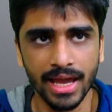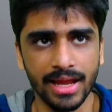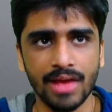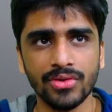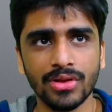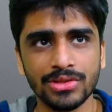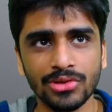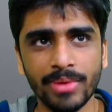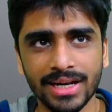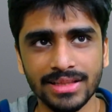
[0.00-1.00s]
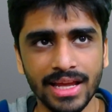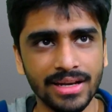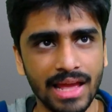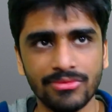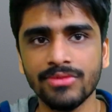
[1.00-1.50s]
and I was also better
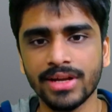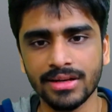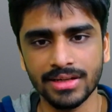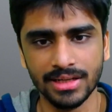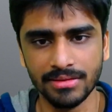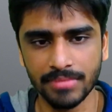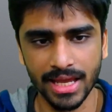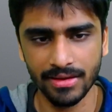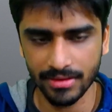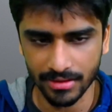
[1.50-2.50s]
than everyone in my